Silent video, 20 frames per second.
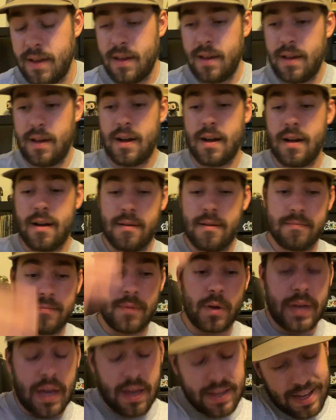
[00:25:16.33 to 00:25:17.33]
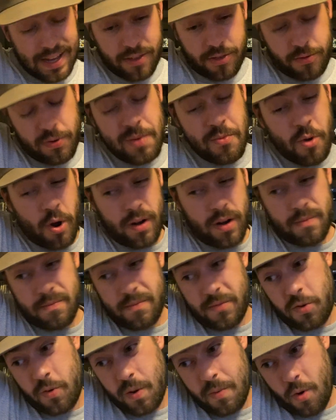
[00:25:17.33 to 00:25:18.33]
Okay, I got three
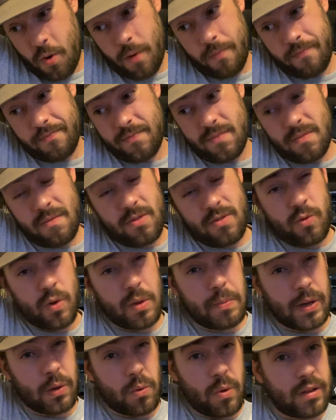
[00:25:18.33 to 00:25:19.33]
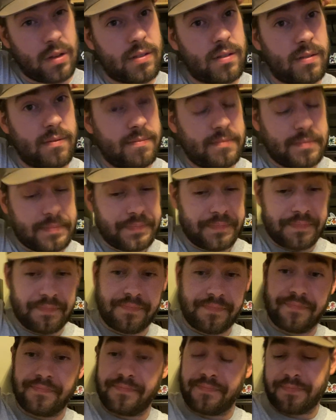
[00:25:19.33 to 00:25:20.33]
big ones.
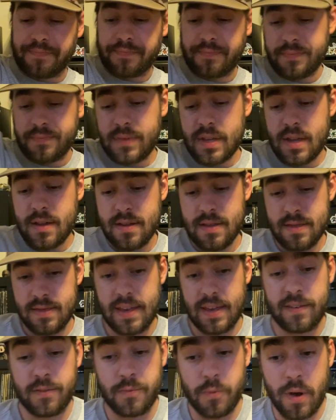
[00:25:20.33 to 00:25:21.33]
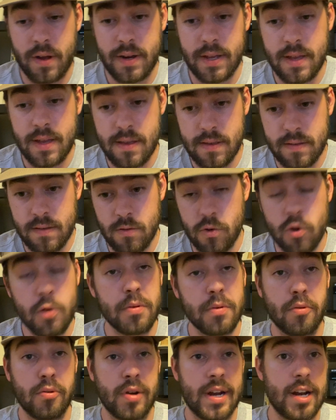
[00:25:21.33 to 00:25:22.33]
This one is
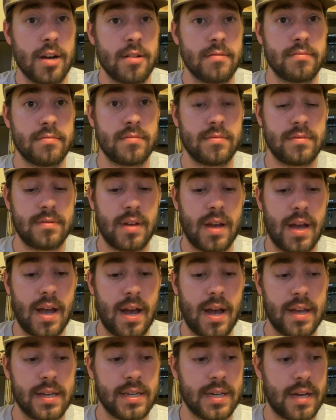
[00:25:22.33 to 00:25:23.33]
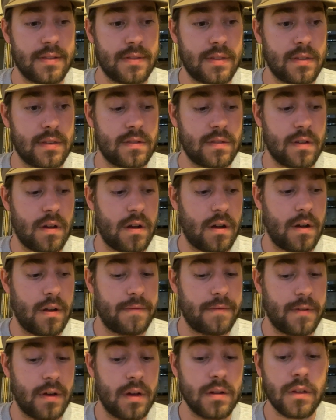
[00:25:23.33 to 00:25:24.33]
uber rare. I got this
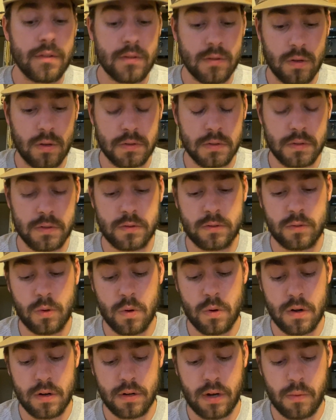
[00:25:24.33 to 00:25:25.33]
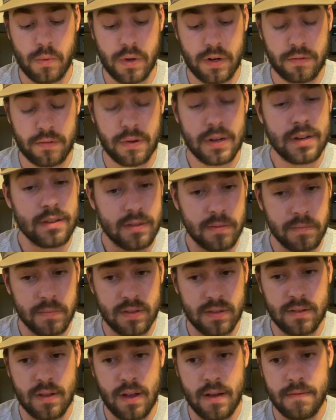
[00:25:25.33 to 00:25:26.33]
off another local store. I went and traded some
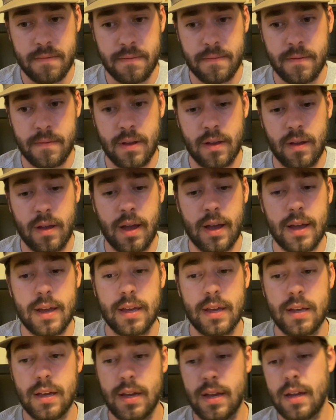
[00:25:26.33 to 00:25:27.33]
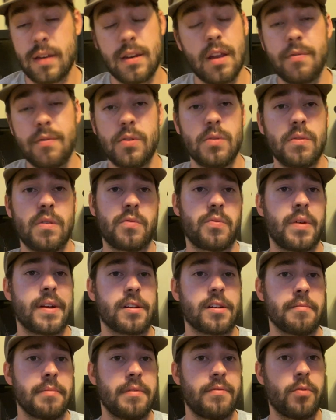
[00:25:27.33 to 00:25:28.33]
stuff. I never knew this
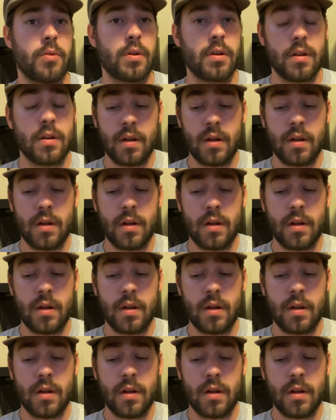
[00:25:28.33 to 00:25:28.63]
record before.